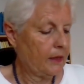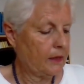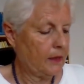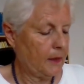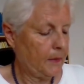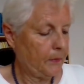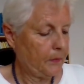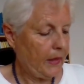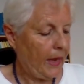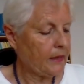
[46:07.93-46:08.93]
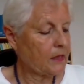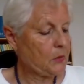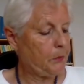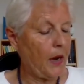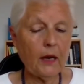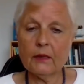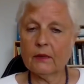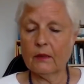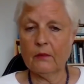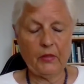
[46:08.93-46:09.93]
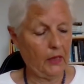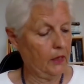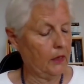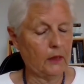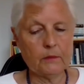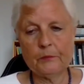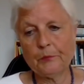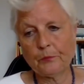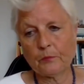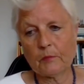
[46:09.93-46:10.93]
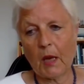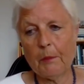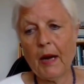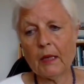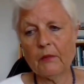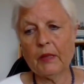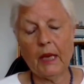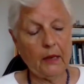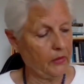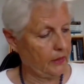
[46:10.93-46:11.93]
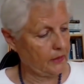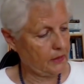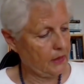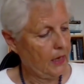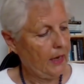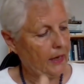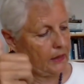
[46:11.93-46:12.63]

And that is part of the evidence.